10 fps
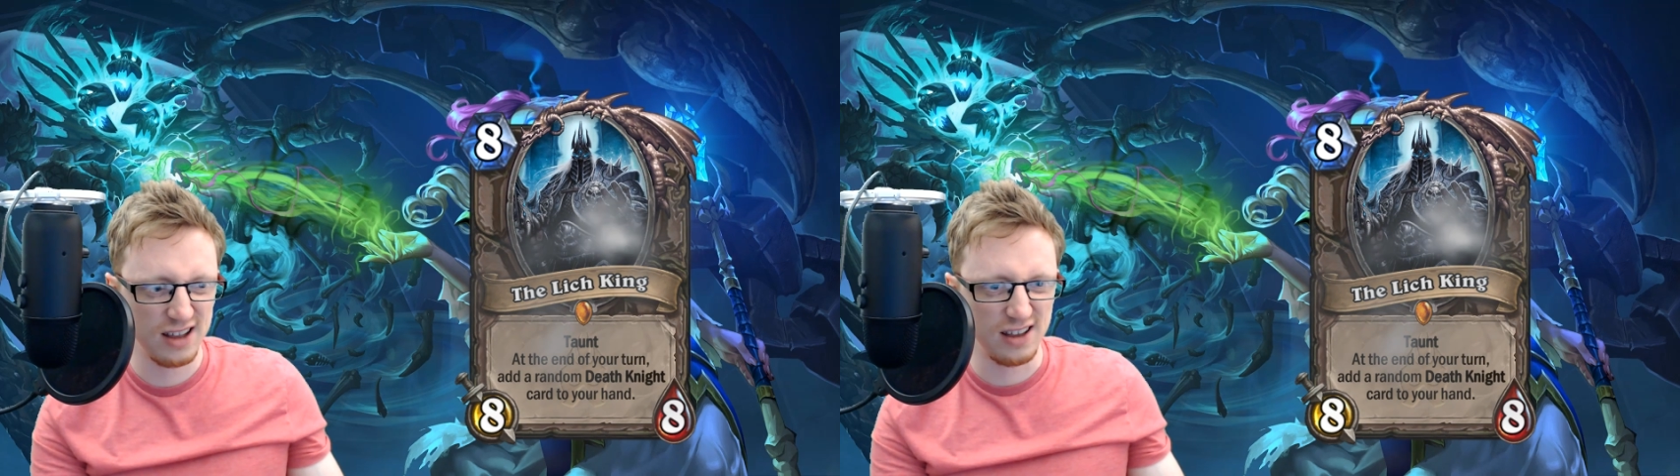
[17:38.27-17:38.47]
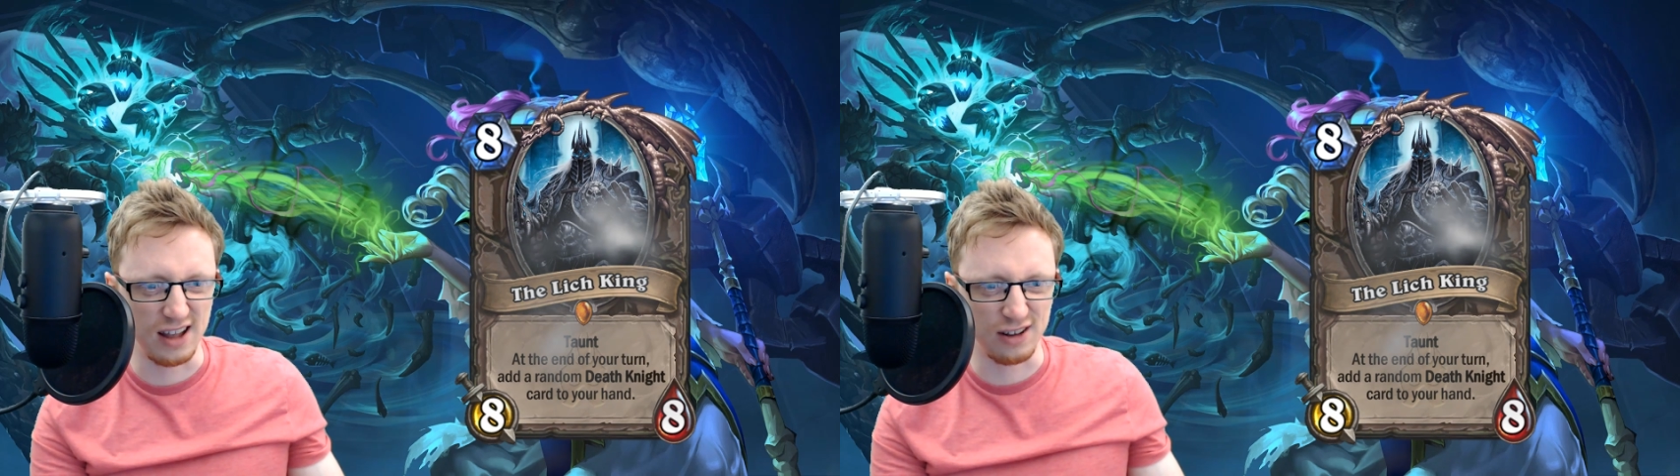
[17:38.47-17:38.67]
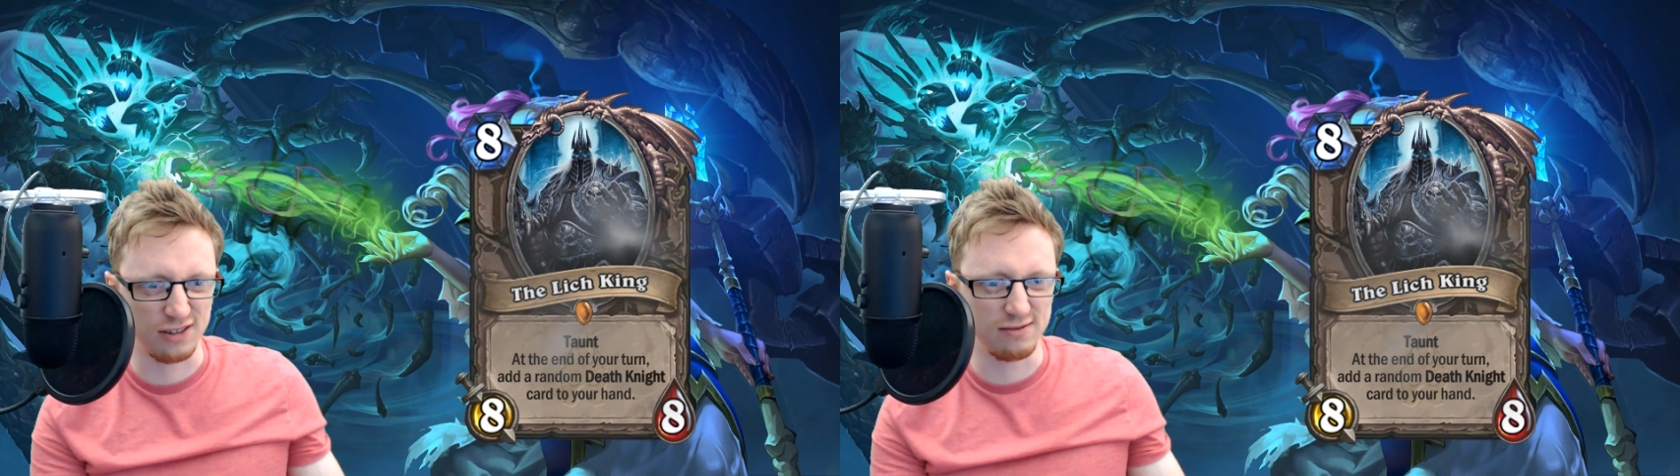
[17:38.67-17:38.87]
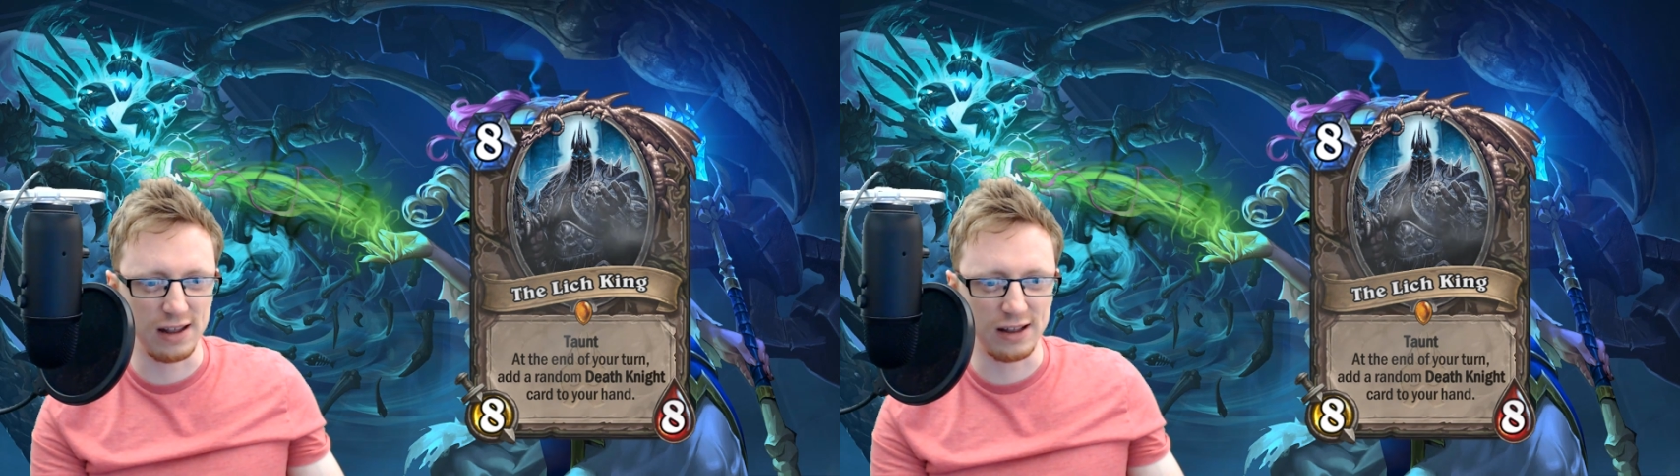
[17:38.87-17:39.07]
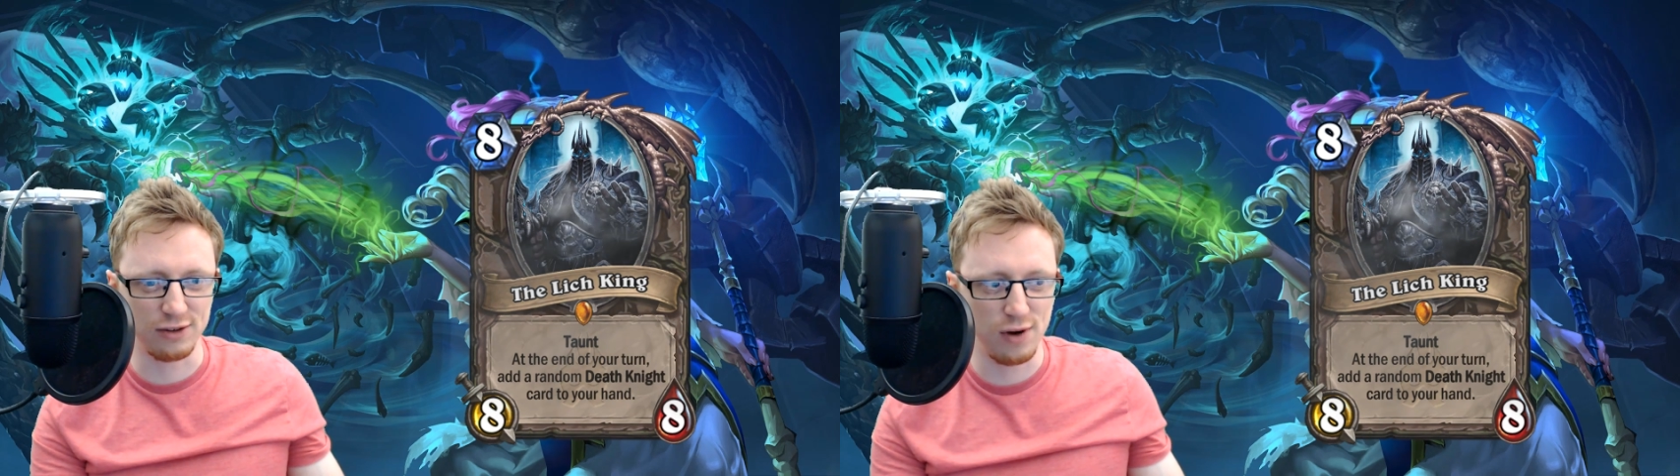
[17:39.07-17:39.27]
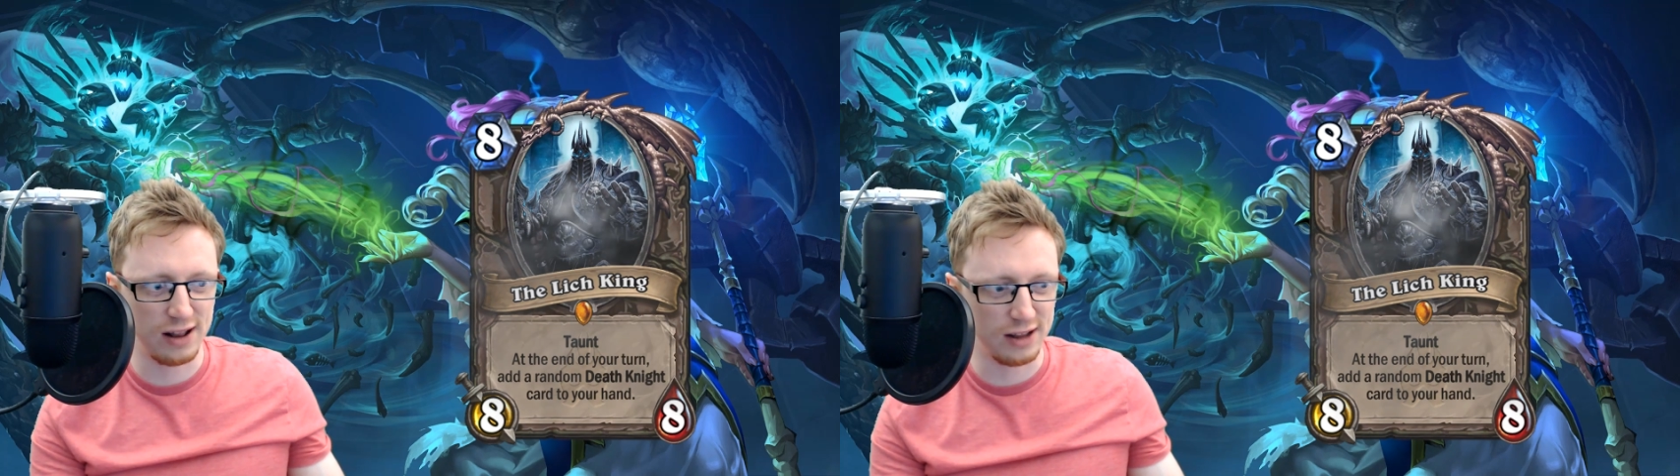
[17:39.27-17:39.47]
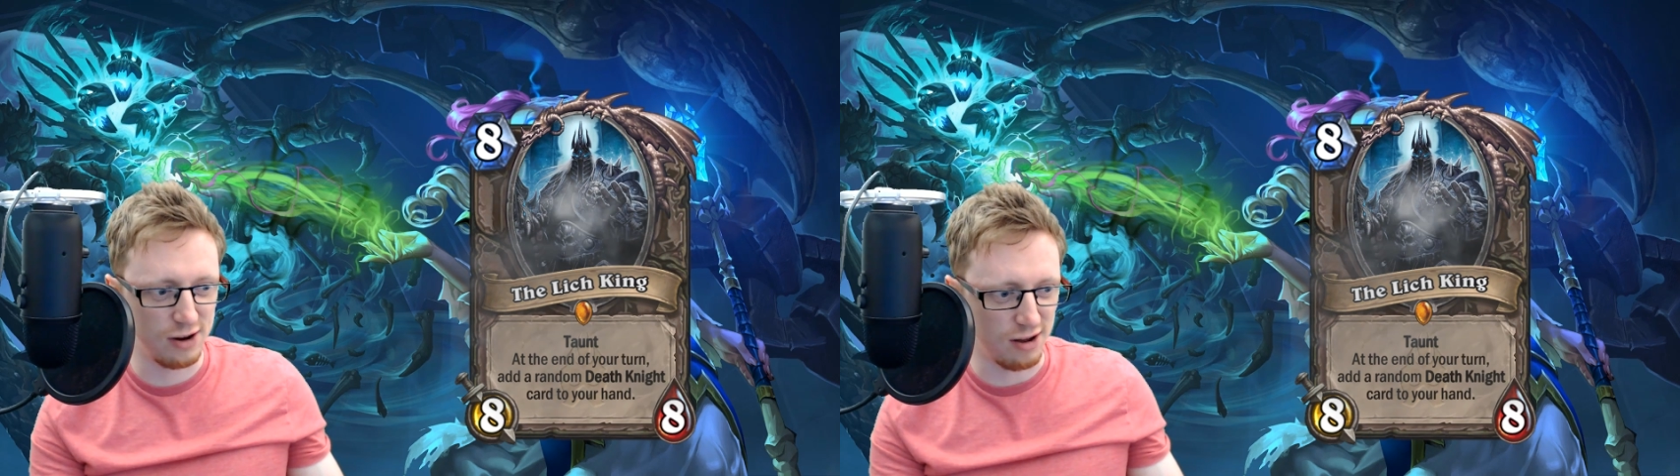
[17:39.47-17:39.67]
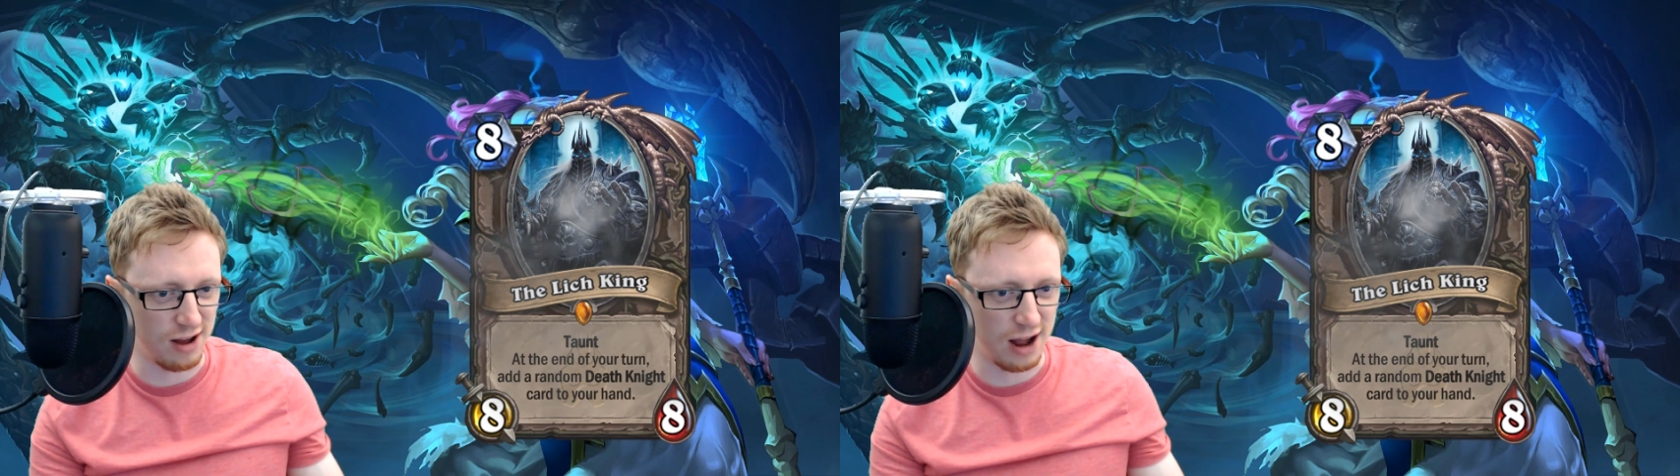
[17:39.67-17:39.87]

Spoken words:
It's really not.